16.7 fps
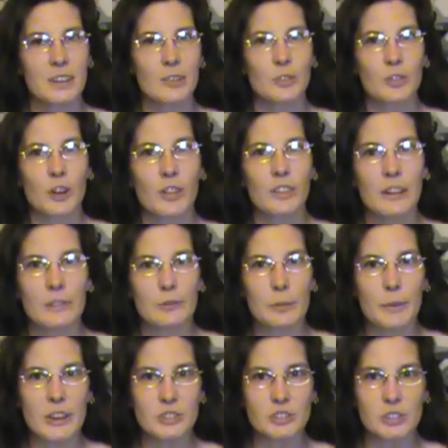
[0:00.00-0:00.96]
There's all the
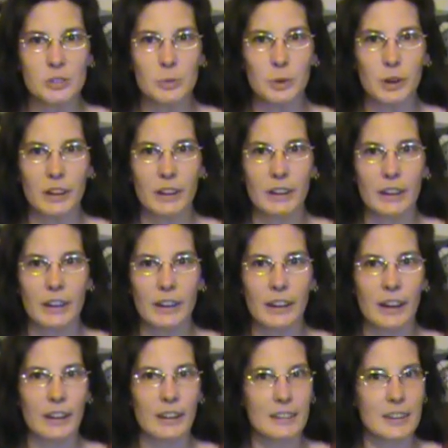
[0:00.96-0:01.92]
information you want in there,
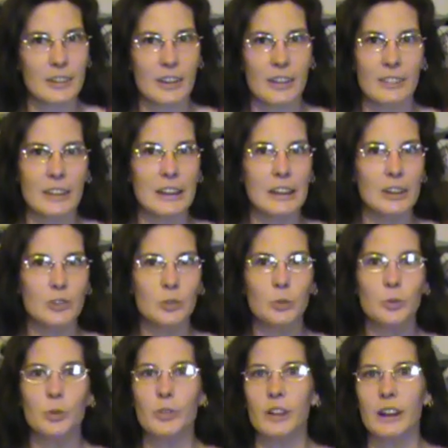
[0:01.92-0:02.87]
guys. I don't have any
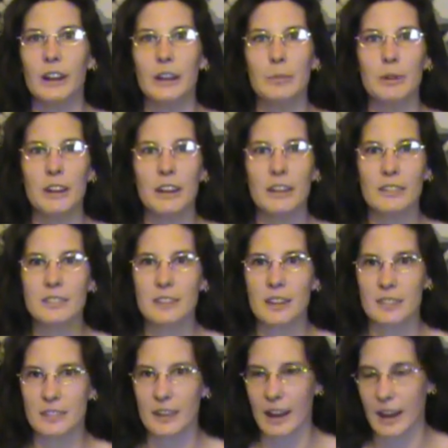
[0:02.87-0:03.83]
tool that anybody else
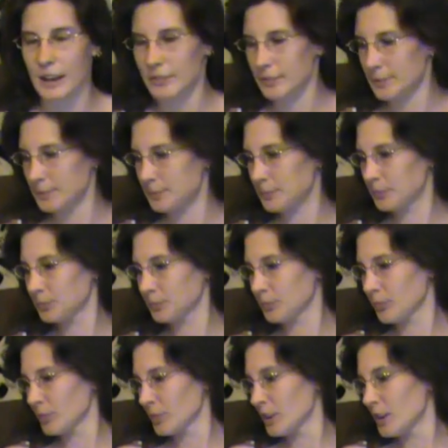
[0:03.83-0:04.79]
doesn't
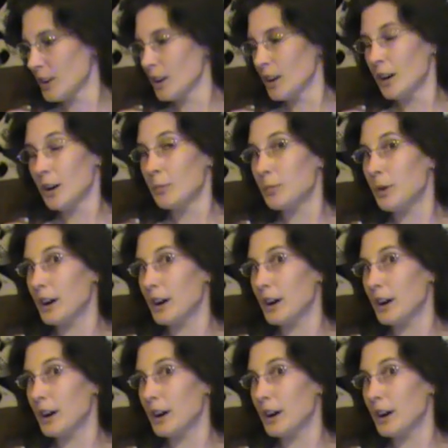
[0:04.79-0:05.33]
have.